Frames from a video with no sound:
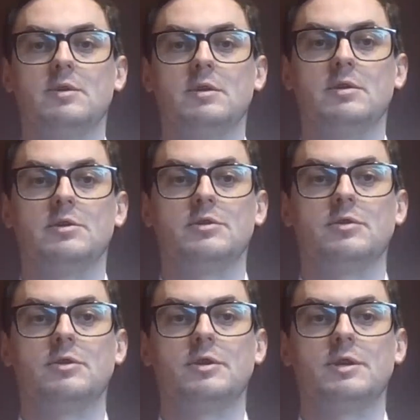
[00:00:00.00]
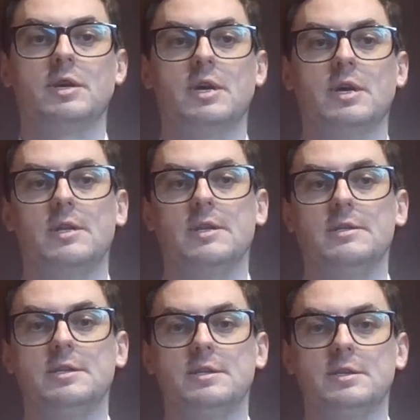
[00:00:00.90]
short
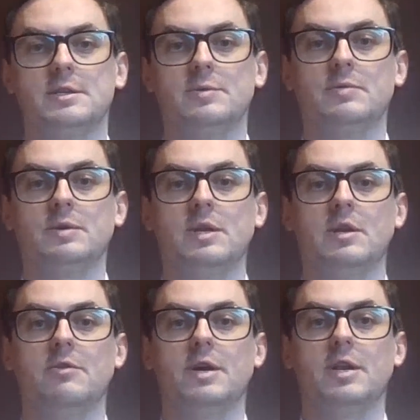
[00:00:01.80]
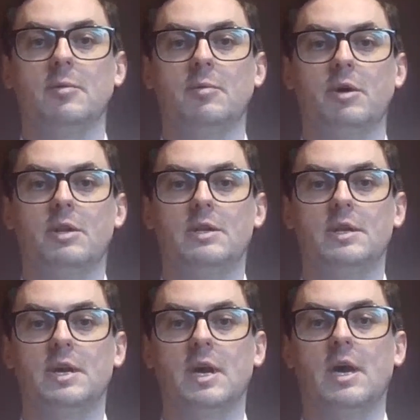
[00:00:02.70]
distances between Lithuania and
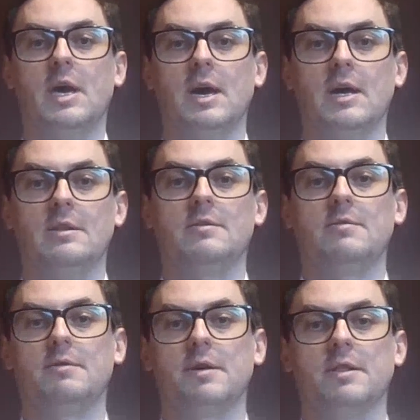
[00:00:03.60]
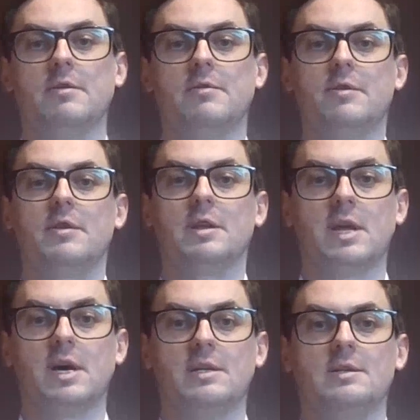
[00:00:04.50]
Poland, and further for the
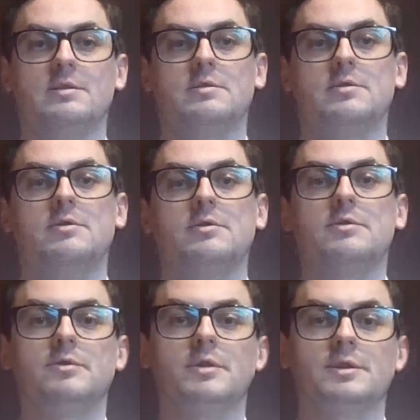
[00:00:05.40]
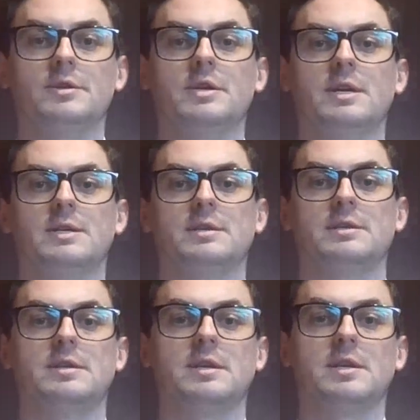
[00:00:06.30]
client to reach the
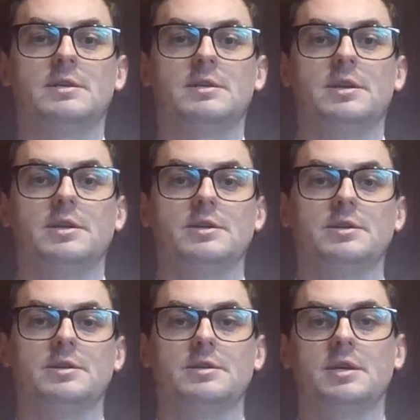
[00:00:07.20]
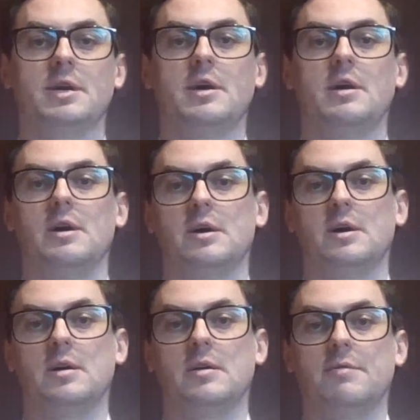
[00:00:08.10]
existing destinations
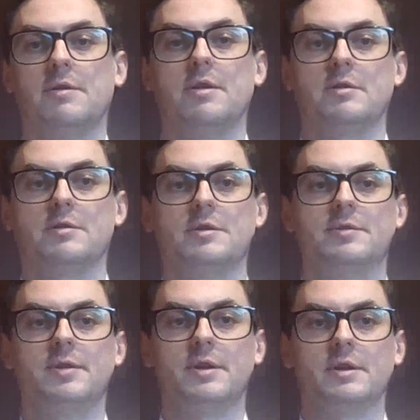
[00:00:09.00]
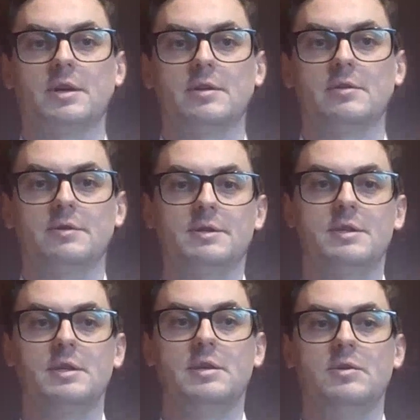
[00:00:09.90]
further to different countries
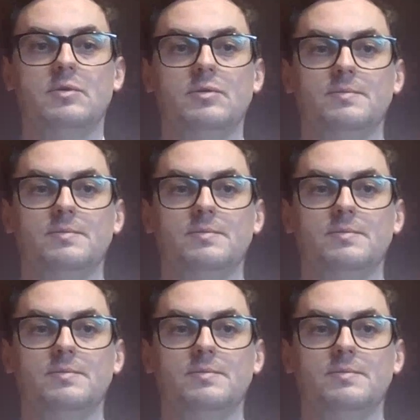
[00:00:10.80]
in EU.